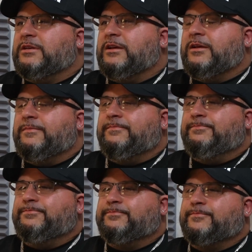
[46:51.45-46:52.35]

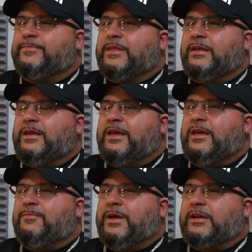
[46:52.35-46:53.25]

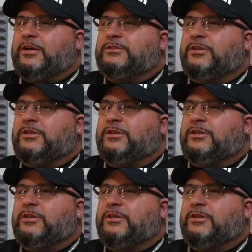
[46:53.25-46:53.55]
and my cousin